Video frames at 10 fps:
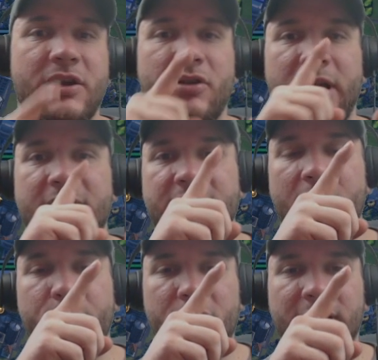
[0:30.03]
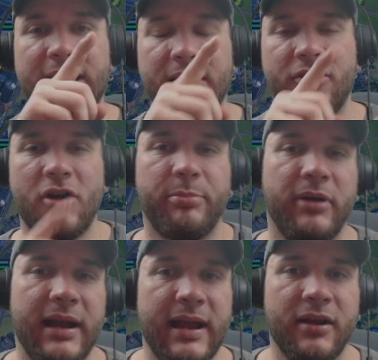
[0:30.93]
out on anything, I'll put a link in the top
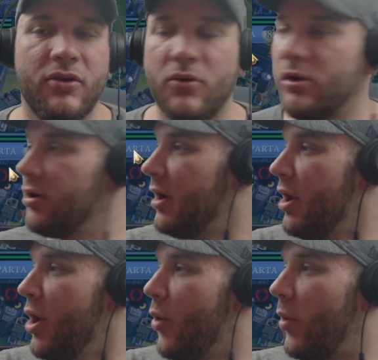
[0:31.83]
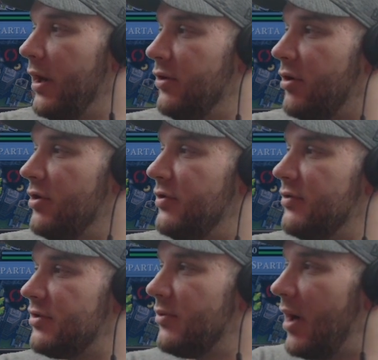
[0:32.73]
right hand corner where you can
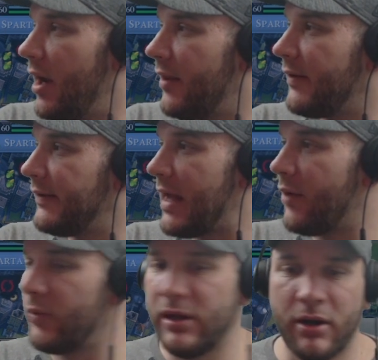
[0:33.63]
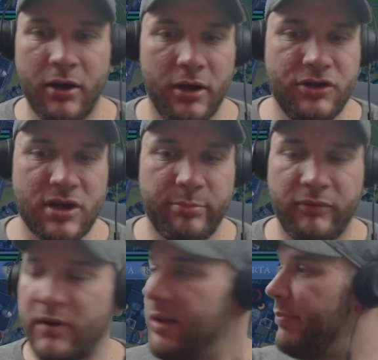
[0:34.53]
do so. Other than that, we are going to jump
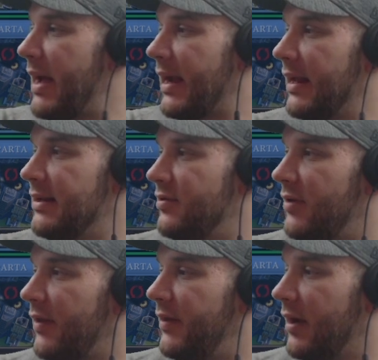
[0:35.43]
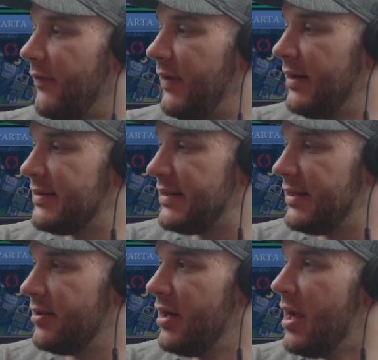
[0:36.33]
right back into the thick of things
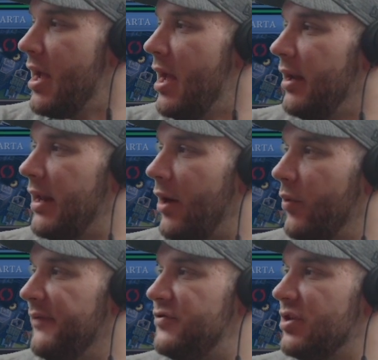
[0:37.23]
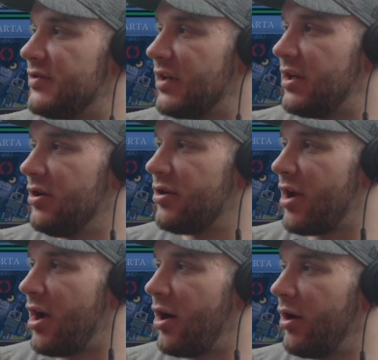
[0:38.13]
here. Now, we've just secured
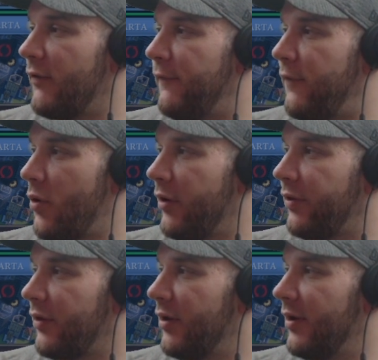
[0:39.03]
our fourth